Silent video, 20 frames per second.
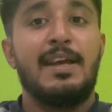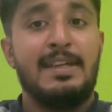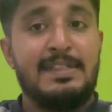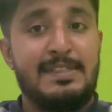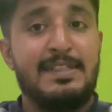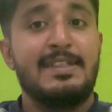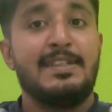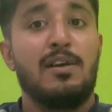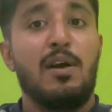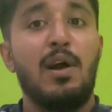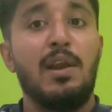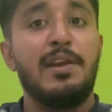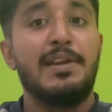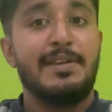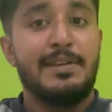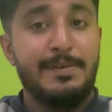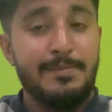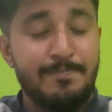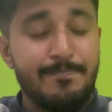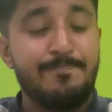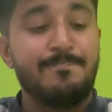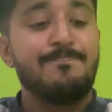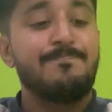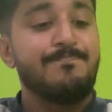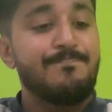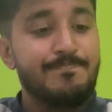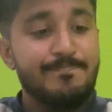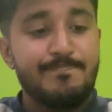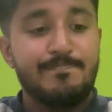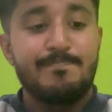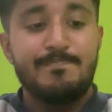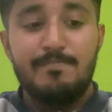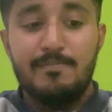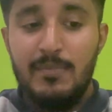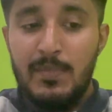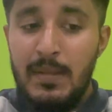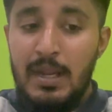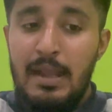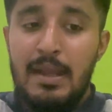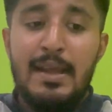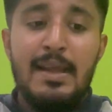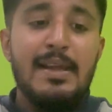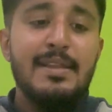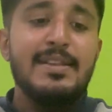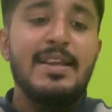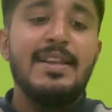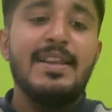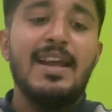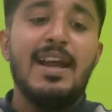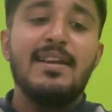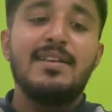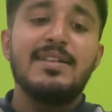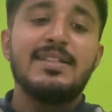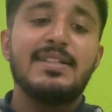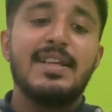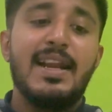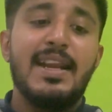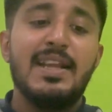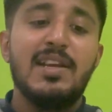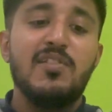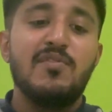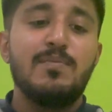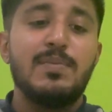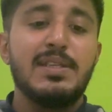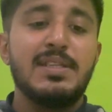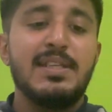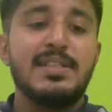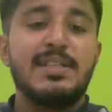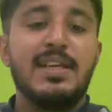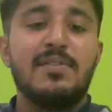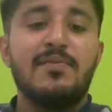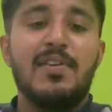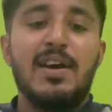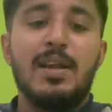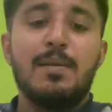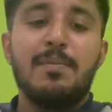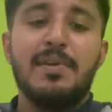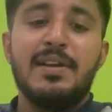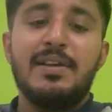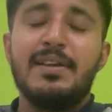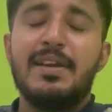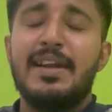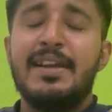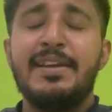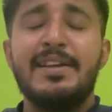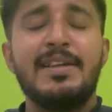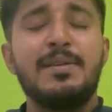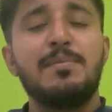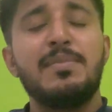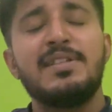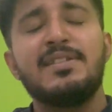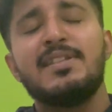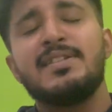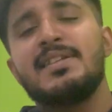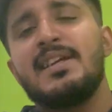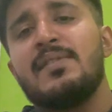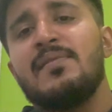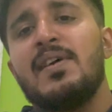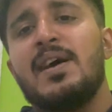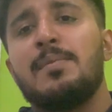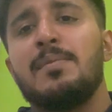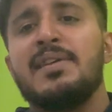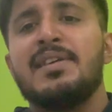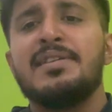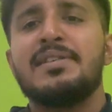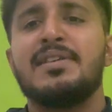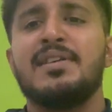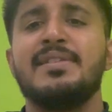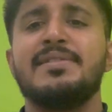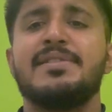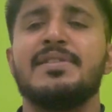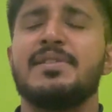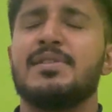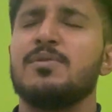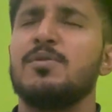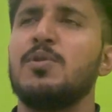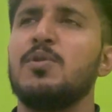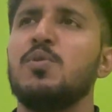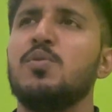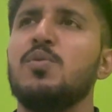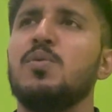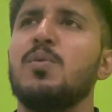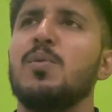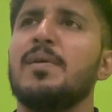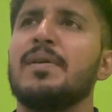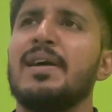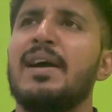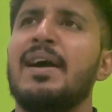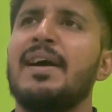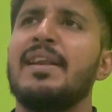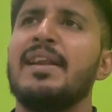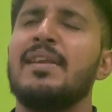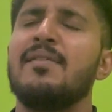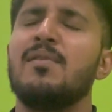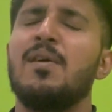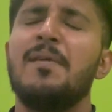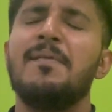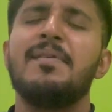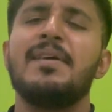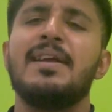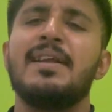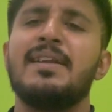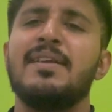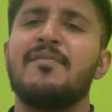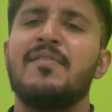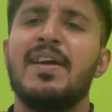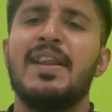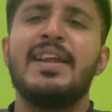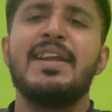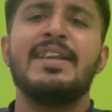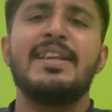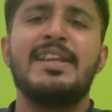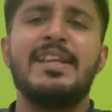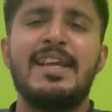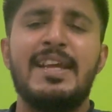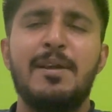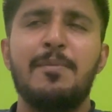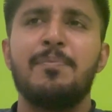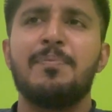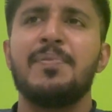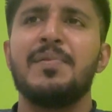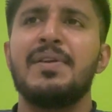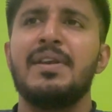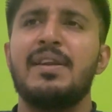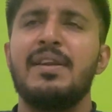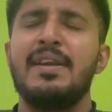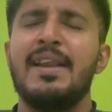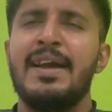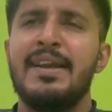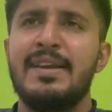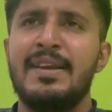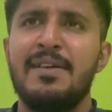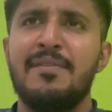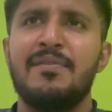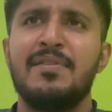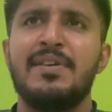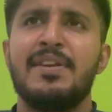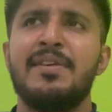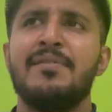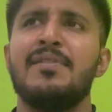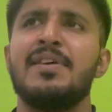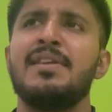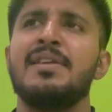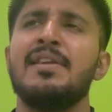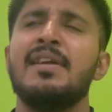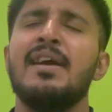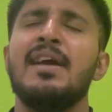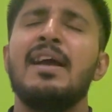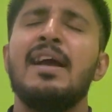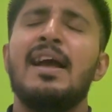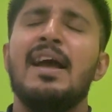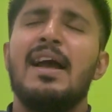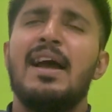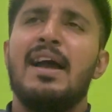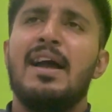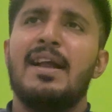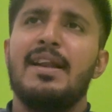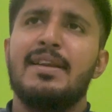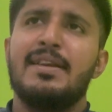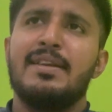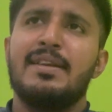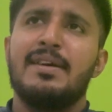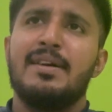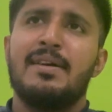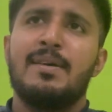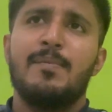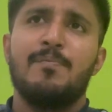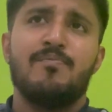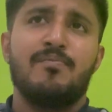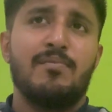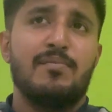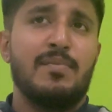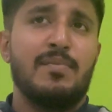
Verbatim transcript: as they call it then the understanding of business environment indian business environment and culture so you are involved in a very deep driven and um,